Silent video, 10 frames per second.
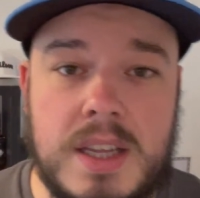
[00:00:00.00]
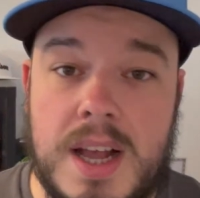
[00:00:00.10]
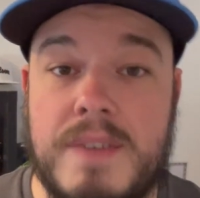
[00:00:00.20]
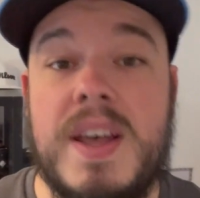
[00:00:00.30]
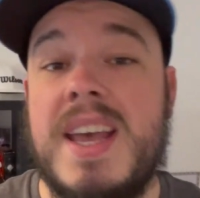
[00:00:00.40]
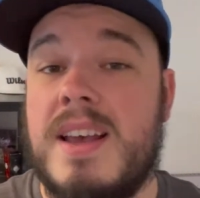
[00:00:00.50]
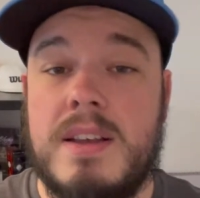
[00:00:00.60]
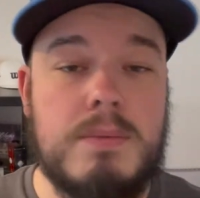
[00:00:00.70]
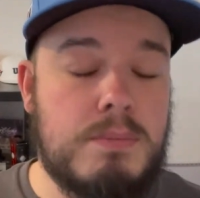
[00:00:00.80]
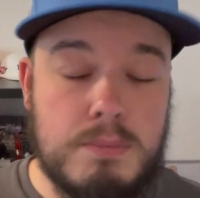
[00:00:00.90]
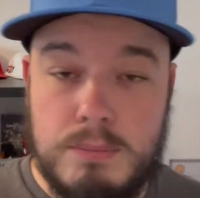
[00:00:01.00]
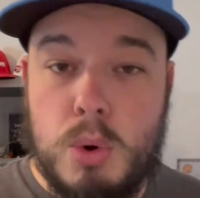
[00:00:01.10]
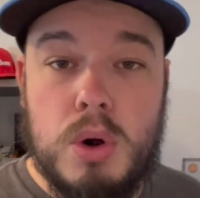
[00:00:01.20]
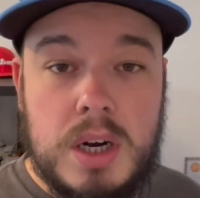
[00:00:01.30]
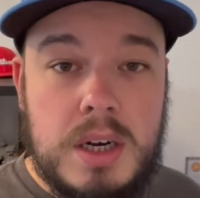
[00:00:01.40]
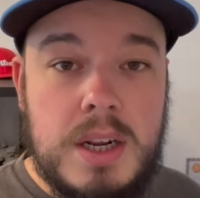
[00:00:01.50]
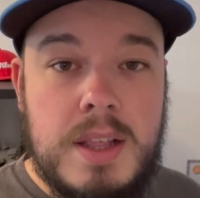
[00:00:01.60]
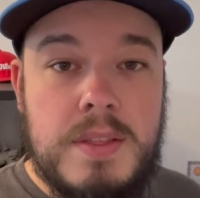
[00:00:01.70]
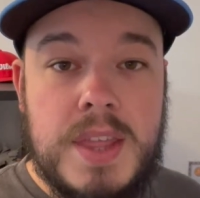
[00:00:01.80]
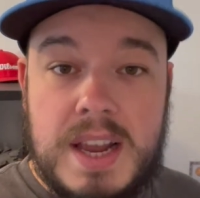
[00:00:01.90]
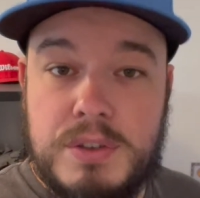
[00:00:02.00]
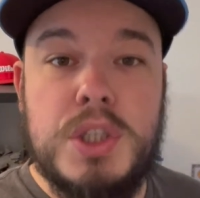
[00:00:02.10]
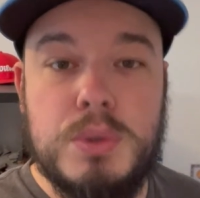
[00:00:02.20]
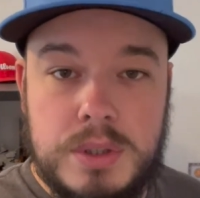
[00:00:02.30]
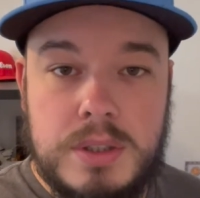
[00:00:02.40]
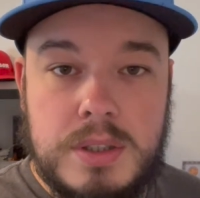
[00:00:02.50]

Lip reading: I've hit more than I've showed.